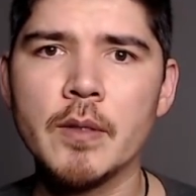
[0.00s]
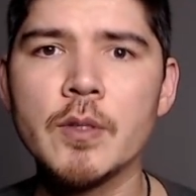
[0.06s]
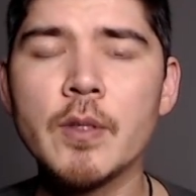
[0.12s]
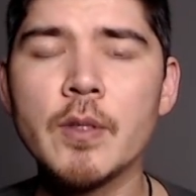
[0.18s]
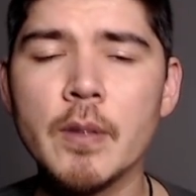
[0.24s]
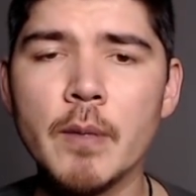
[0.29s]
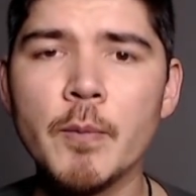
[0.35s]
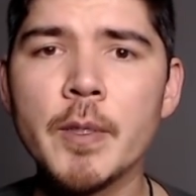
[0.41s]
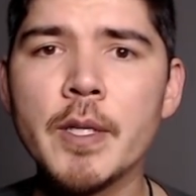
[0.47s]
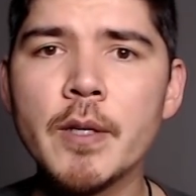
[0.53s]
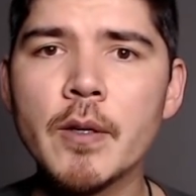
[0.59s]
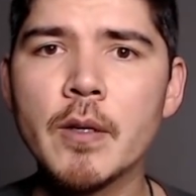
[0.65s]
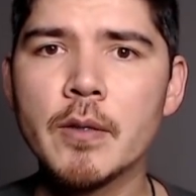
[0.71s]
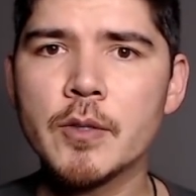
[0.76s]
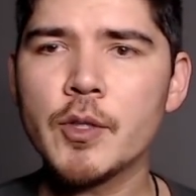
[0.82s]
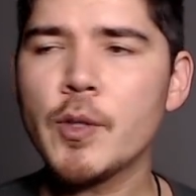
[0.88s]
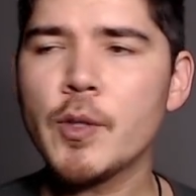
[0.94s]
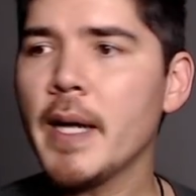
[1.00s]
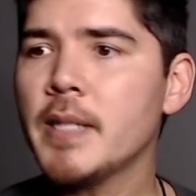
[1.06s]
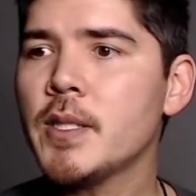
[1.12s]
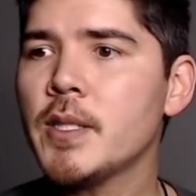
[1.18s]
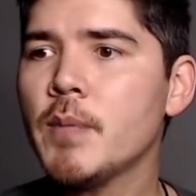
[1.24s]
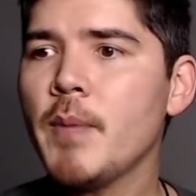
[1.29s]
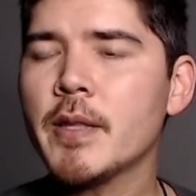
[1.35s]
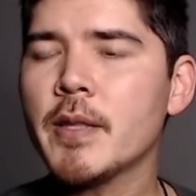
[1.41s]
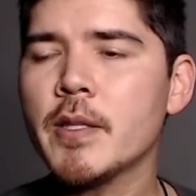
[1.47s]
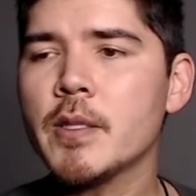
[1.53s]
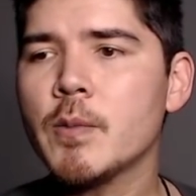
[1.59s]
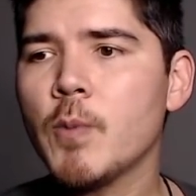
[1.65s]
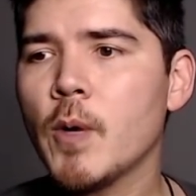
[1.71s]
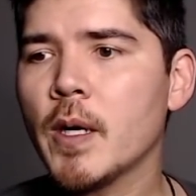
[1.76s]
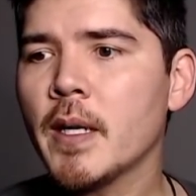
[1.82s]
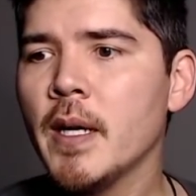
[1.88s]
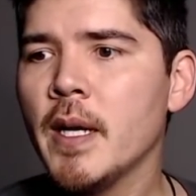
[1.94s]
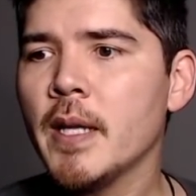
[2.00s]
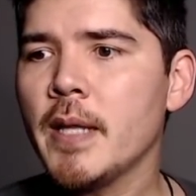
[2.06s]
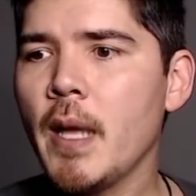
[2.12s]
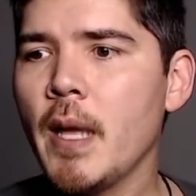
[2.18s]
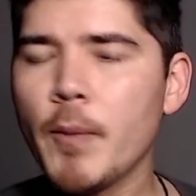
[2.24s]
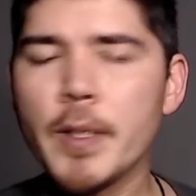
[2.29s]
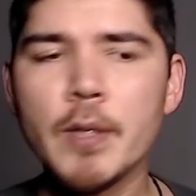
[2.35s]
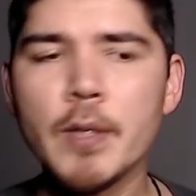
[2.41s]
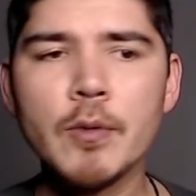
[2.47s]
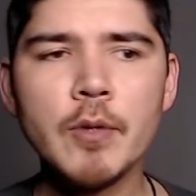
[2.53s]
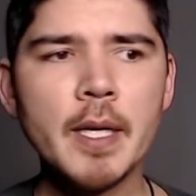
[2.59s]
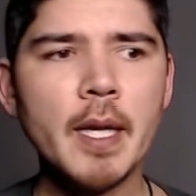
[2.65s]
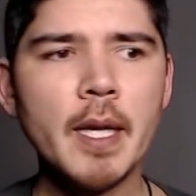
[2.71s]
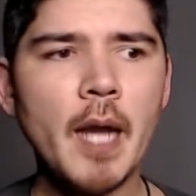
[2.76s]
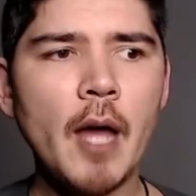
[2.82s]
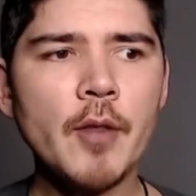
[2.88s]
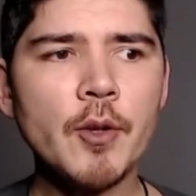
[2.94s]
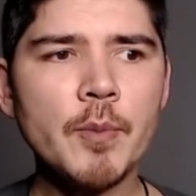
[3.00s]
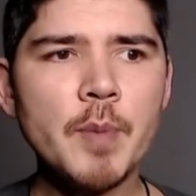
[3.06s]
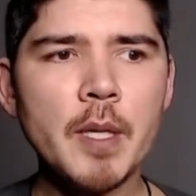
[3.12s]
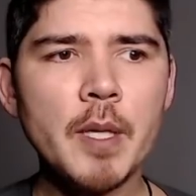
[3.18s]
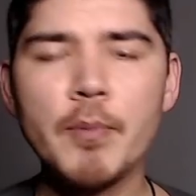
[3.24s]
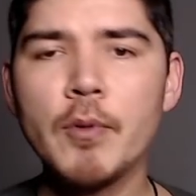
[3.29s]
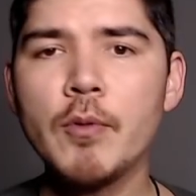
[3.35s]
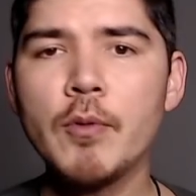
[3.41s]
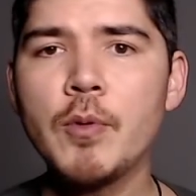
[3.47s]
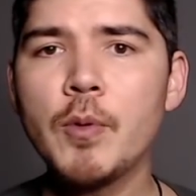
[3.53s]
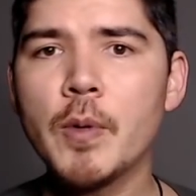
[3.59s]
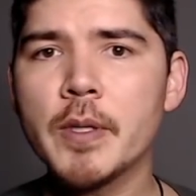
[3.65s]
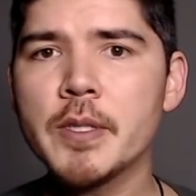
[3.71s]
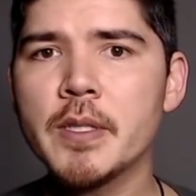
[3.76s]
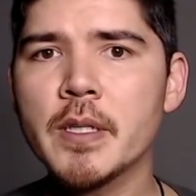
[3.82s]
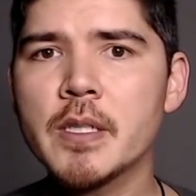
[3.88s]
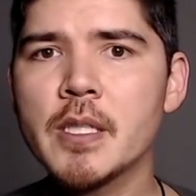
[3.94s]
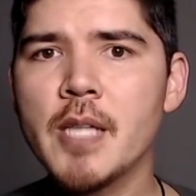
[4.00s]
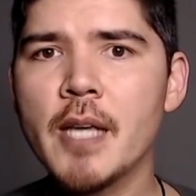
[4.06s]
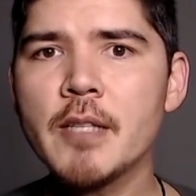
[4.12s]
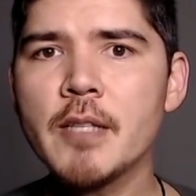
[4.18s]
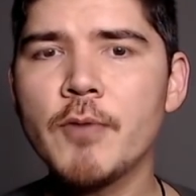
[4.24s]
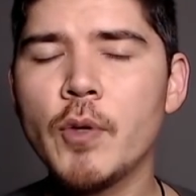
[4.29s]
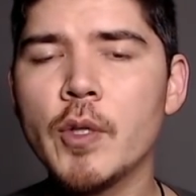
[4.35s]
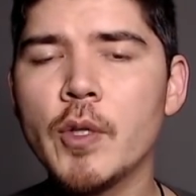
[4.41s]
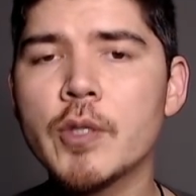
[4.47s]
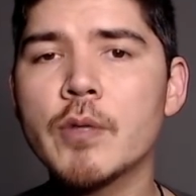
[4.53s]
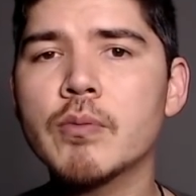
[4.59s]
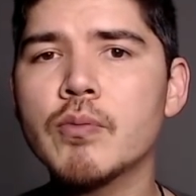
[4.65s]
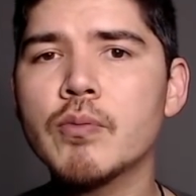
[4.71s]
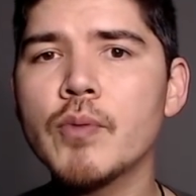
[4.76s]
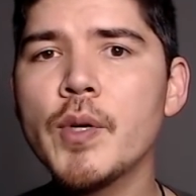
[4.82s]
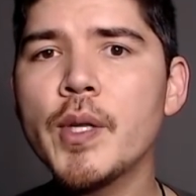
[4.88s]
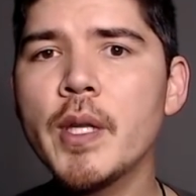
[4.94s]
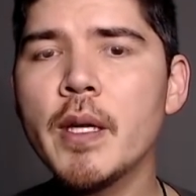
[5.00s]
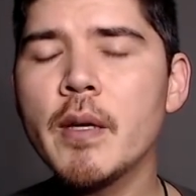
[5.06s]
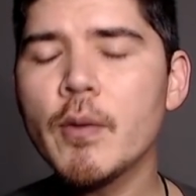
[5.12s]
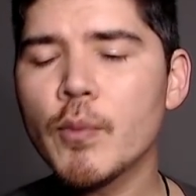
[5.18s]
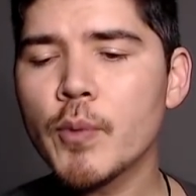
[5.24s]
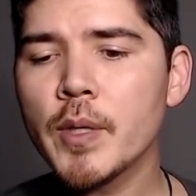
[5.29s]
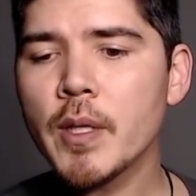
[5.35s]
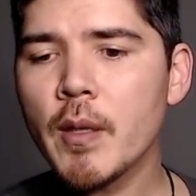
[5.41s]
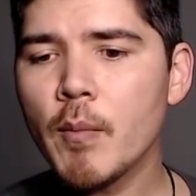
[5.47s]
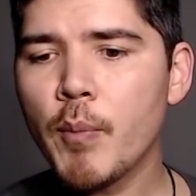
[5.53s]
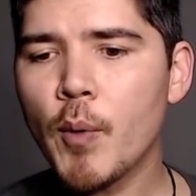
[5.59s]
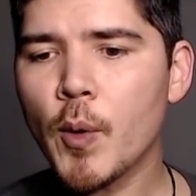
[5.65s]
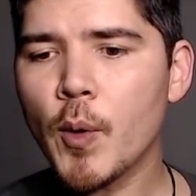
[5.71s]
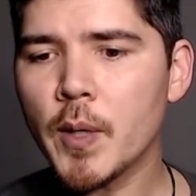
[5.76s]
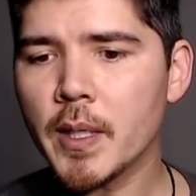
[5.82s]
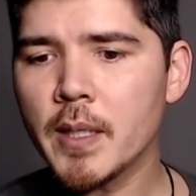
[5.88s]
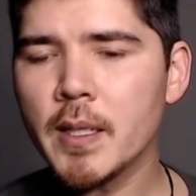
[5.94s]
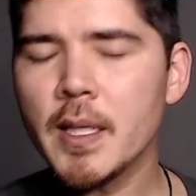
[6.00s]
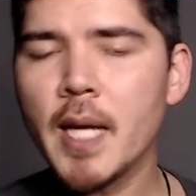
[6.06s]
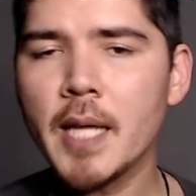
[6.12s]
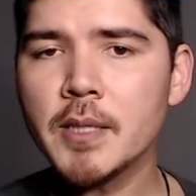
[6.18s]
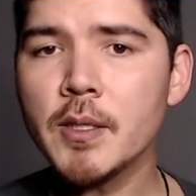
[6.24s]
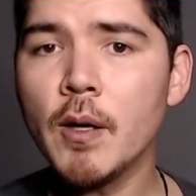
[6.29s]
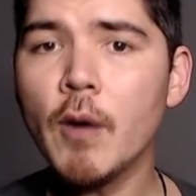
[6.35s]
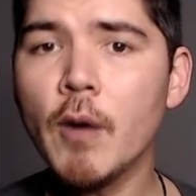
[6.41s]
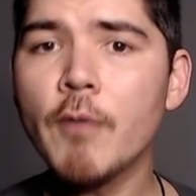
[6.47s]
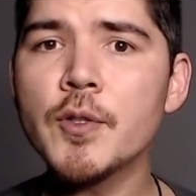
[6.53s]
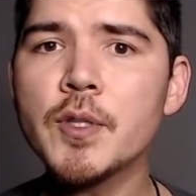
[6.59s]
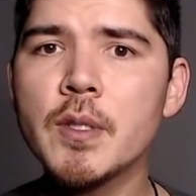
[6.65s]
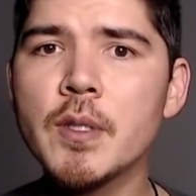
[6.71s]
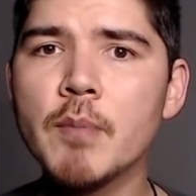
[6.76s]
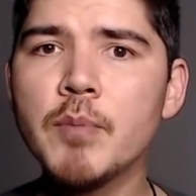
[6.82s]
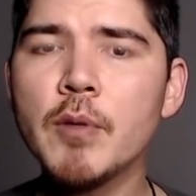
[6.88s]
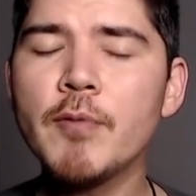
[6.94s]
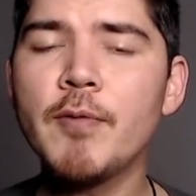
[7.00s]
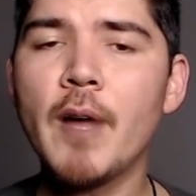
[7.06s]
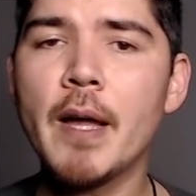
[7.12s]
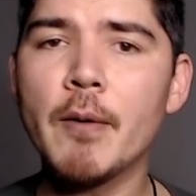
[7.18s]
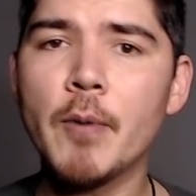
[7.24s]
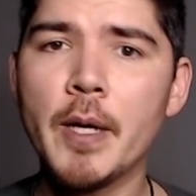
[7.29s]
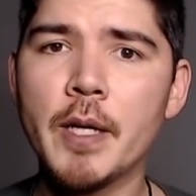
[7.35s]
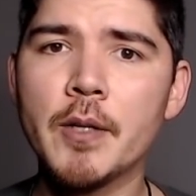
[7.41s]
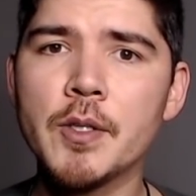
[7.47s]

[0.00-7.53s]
when you're trying to make this work that when you look at other people who are successful it's really really important not to oversimplify what you're